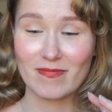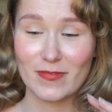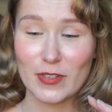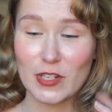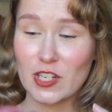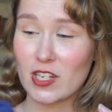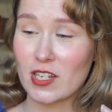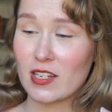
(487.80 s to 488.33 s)

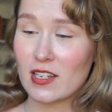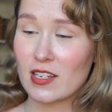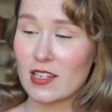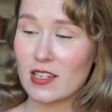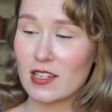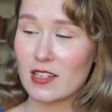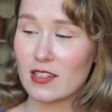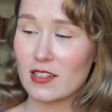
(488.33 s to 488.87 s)
which
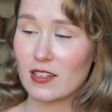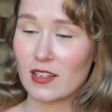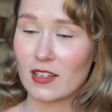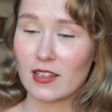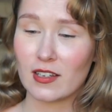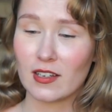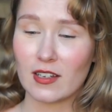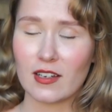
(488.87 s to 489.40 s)
is
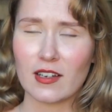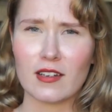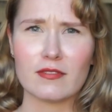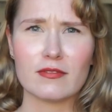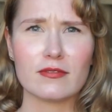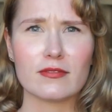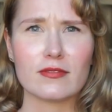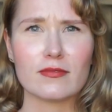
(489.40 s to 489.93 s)

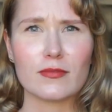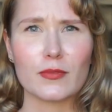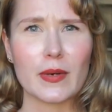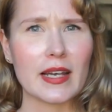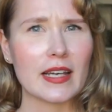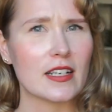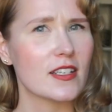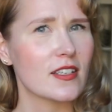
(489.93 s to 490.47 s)

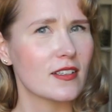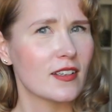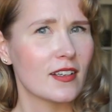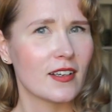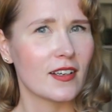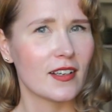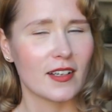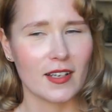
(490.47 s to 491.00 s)
weird.
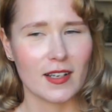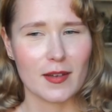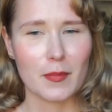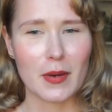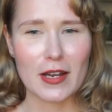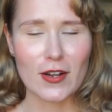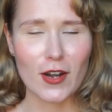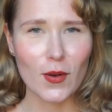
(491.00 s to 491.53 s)

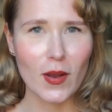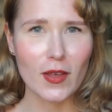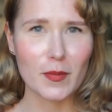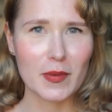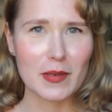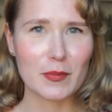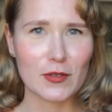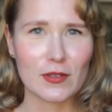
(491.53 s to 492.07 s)
I know other
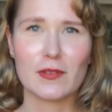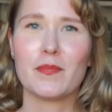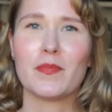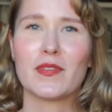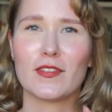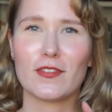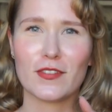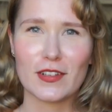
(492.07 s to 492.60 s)
people
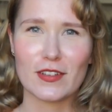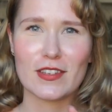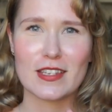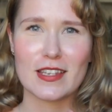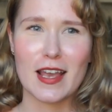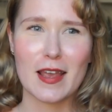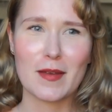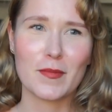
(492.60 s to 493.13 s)
feel the
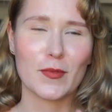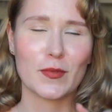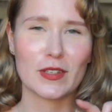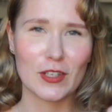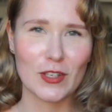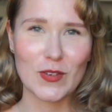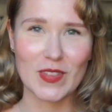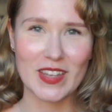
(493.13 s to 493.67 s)
same with
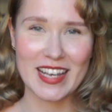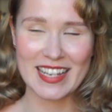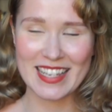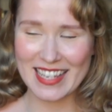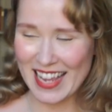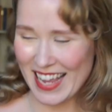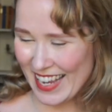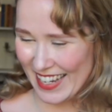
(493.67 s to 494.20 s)
cute
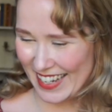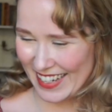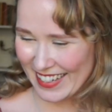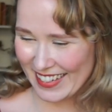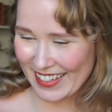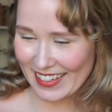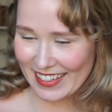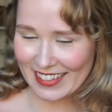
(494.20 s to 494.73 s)
things.
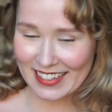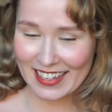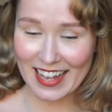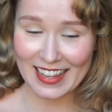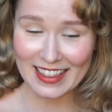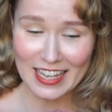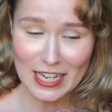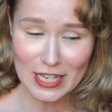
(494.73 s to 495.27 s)

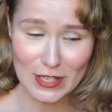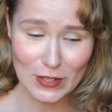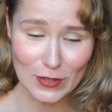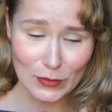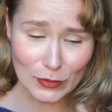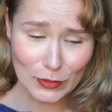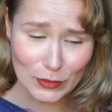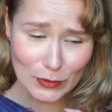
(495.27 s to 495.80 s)
They are
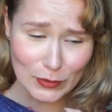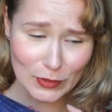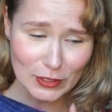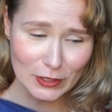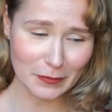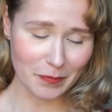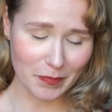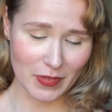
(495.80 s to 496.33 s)
so
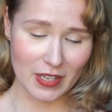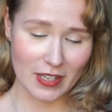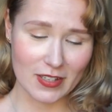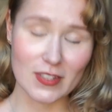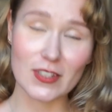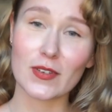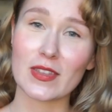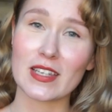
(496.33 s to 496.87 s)
cute.
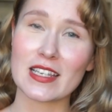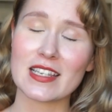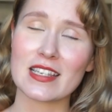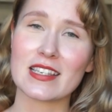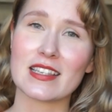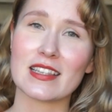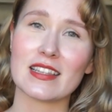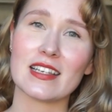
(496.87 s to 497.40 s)
So
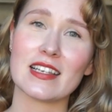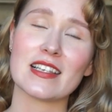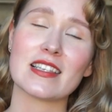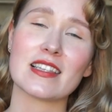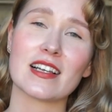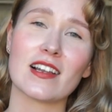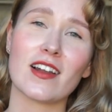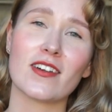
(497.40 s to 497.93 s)
this is
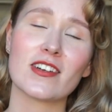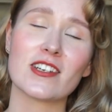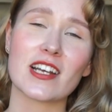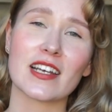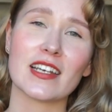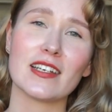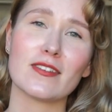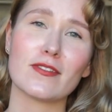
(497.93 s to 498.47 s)
the Clara
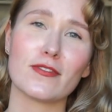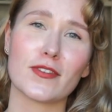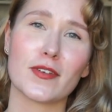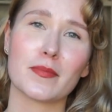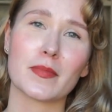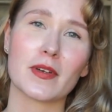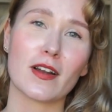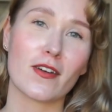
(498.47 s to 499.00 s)
jacket
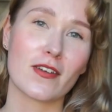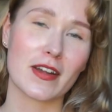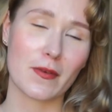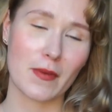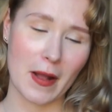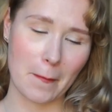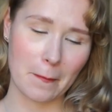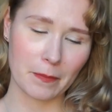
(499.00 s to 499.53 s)
from Clara
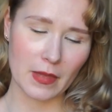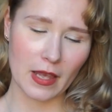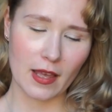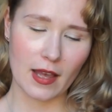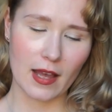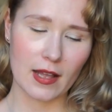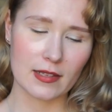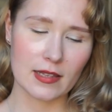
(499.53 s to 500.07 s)
Knitwear,
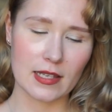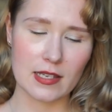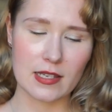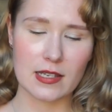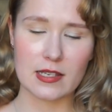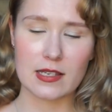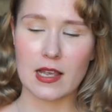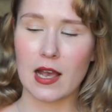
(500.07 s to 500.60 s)
and
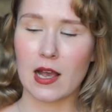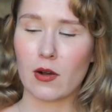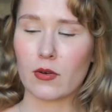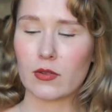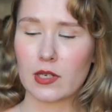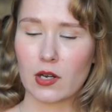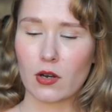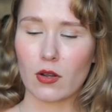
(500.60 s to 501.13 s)
this is
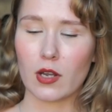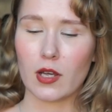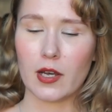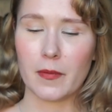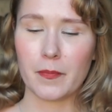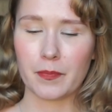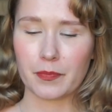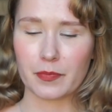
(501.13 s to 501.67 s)
how the
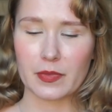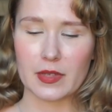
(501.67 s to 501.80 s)
collar